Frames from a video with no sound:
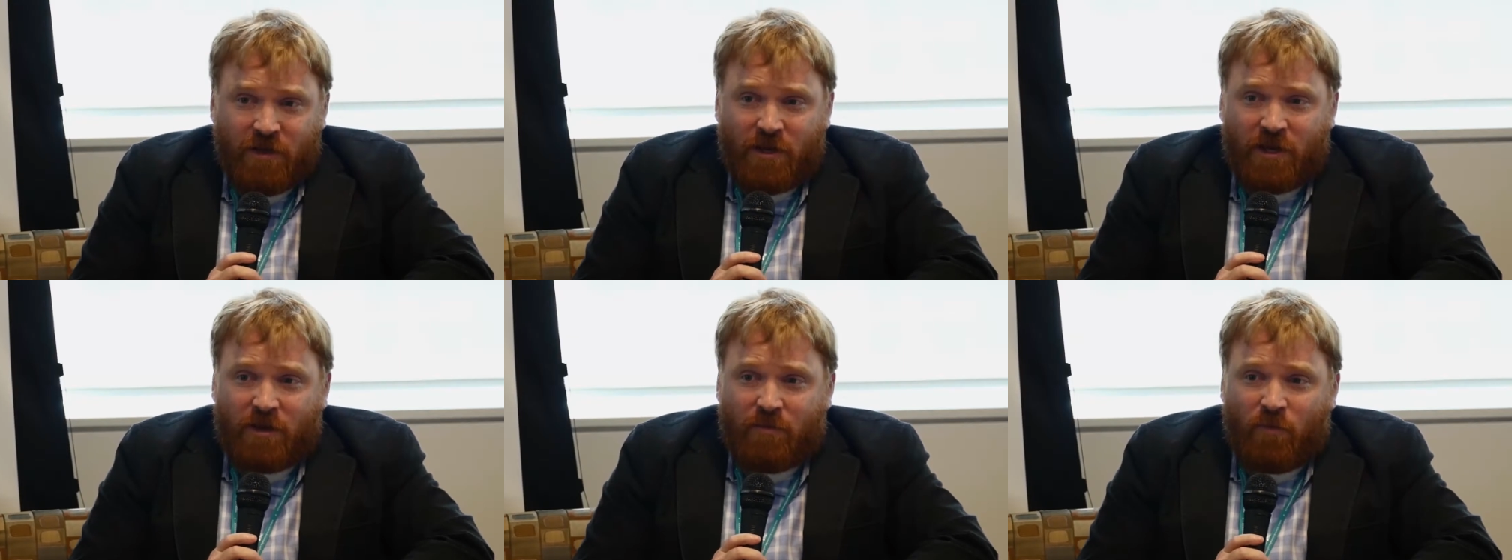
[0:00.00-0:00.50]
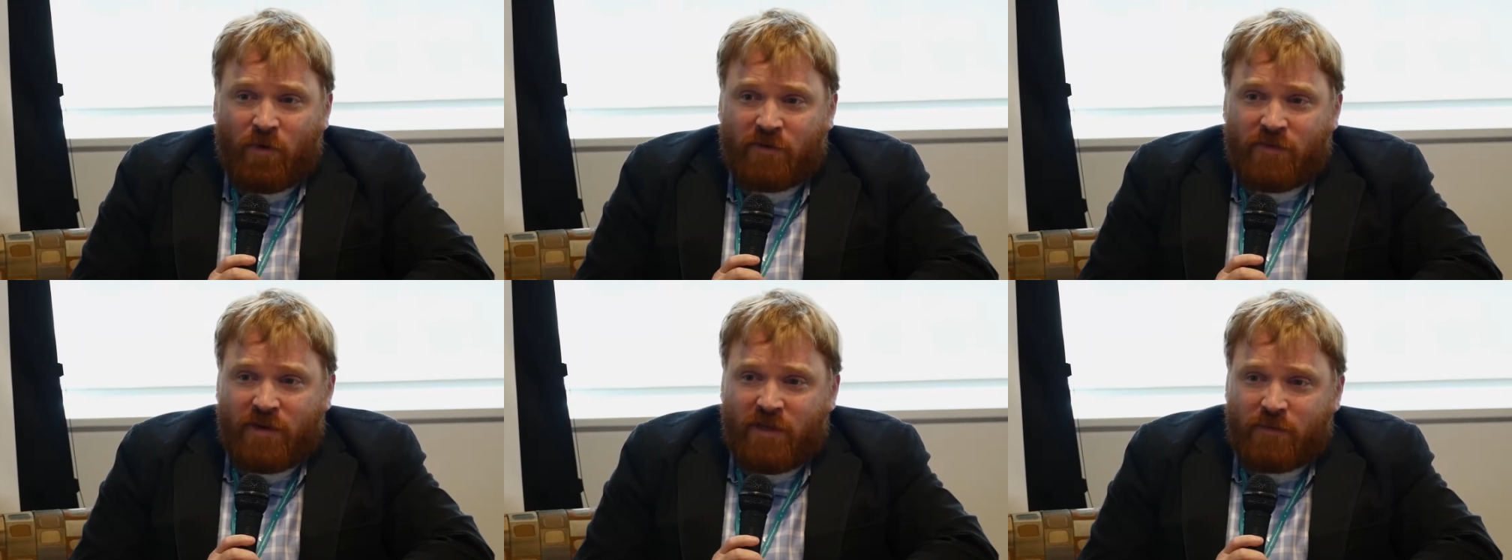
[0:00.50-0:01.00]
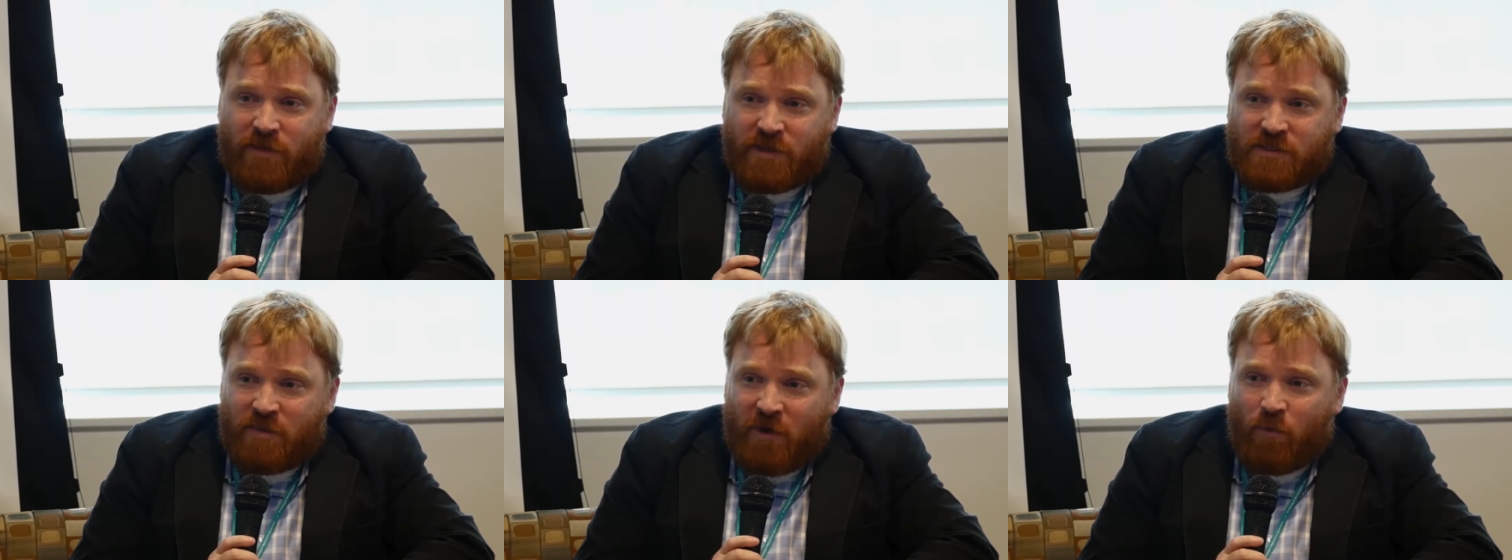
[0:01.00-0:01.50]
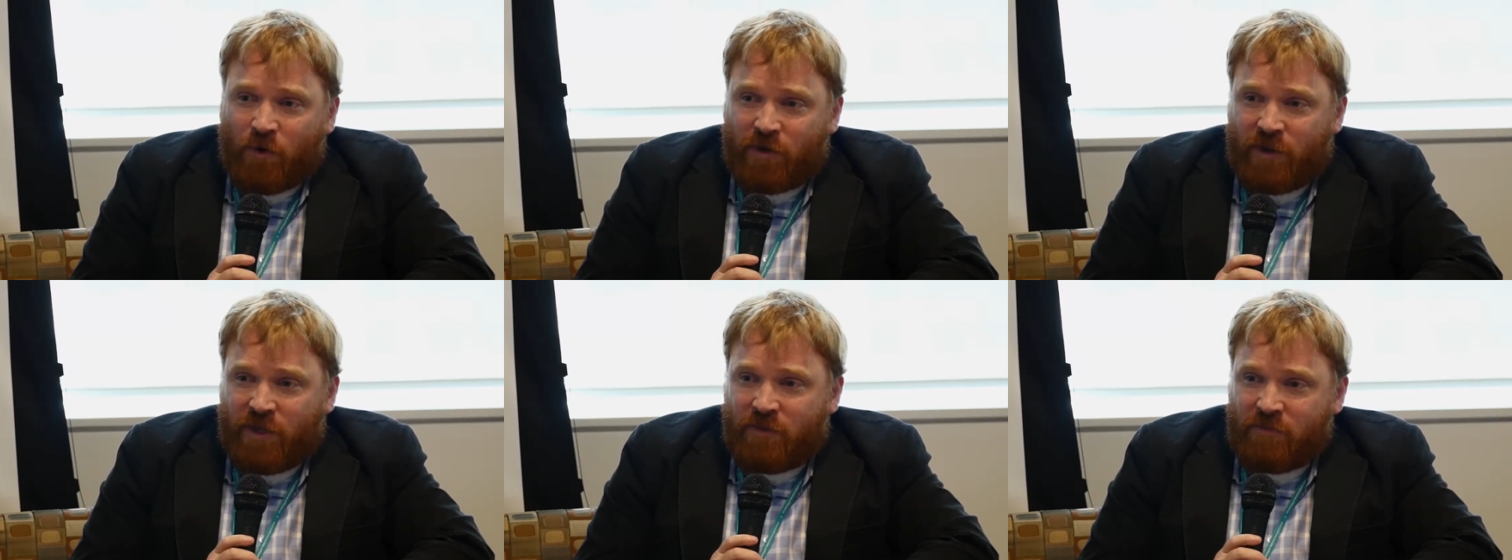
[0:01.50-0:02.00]
One of the neat things about
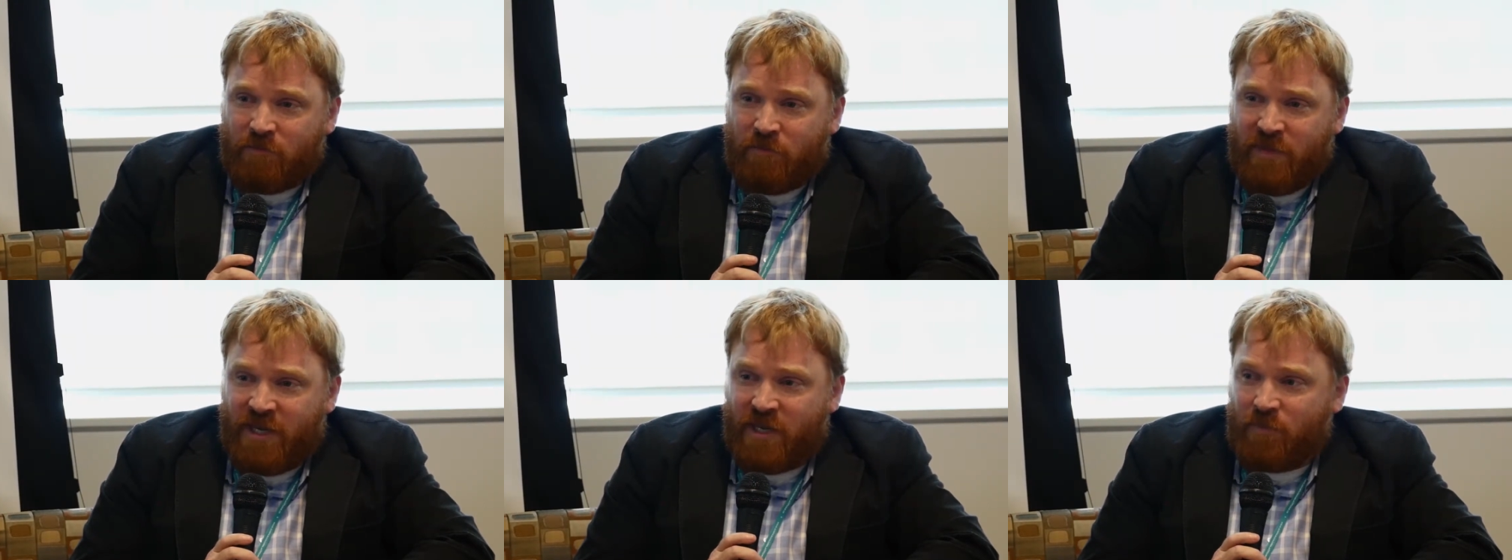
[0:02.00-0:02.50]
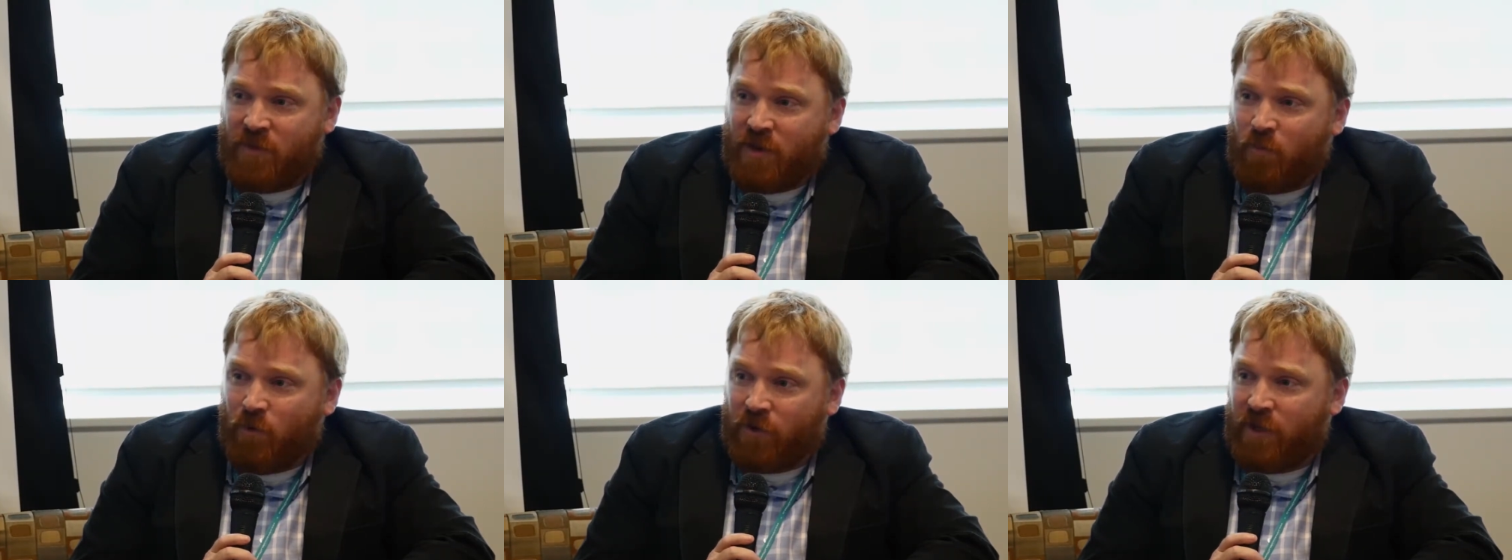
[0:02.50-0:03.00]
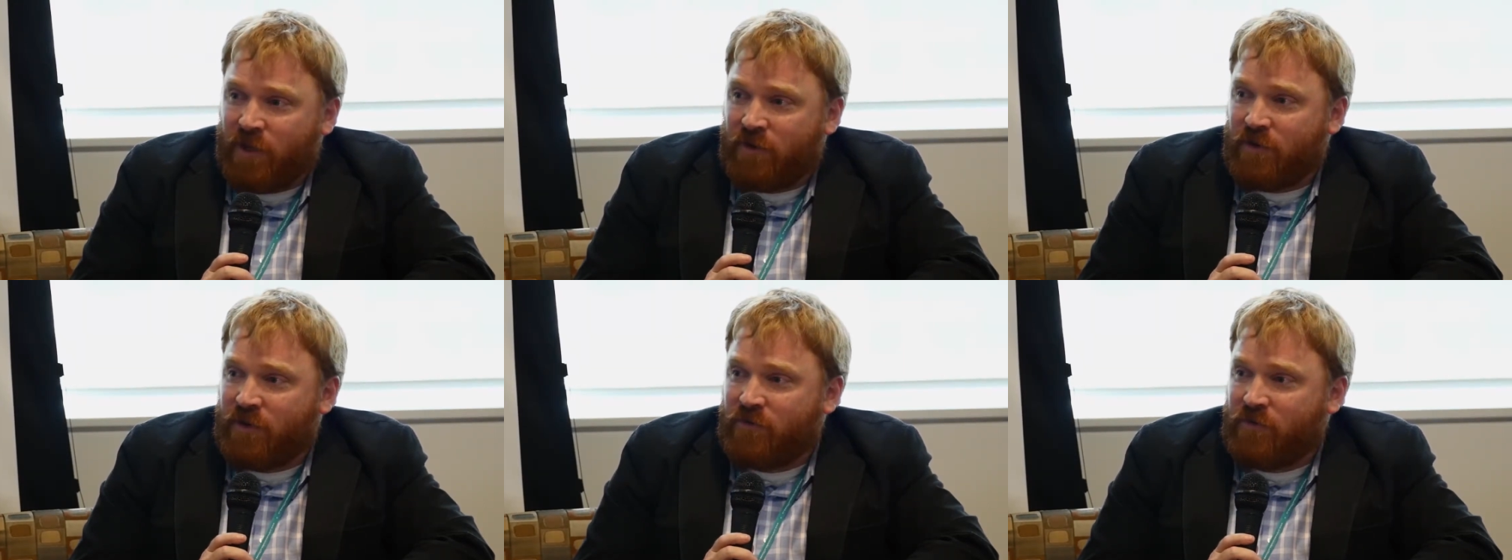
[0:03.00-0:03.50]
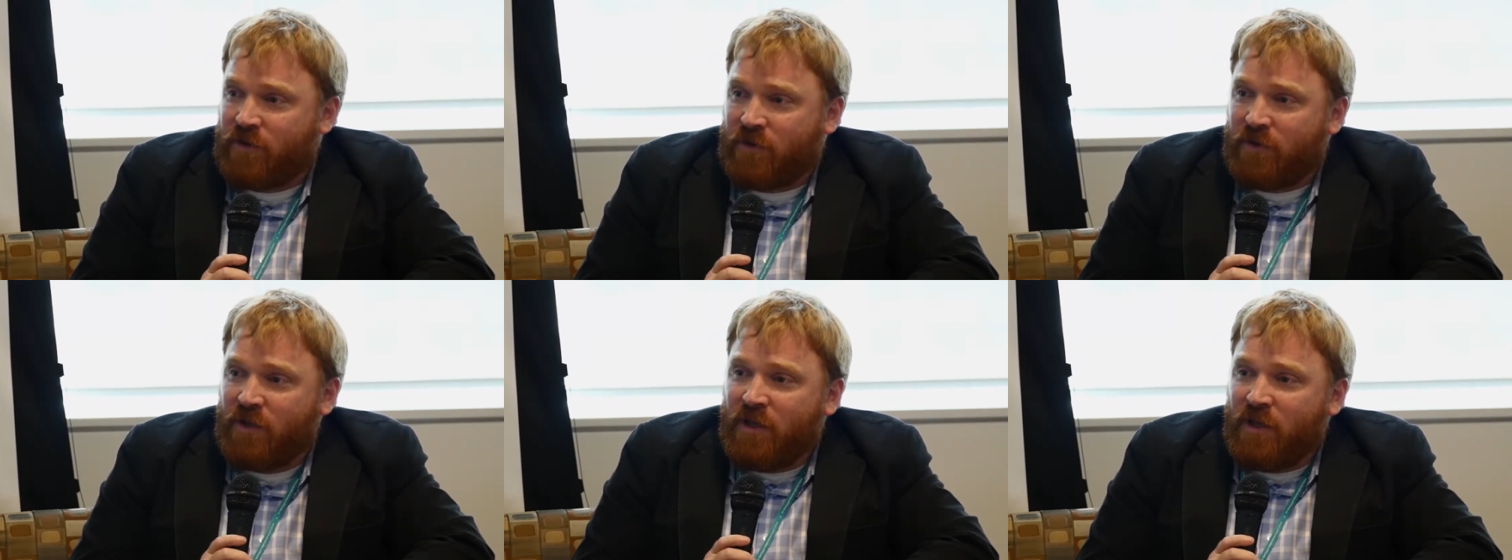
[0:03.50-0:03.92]
working in the medium that I'm working in is that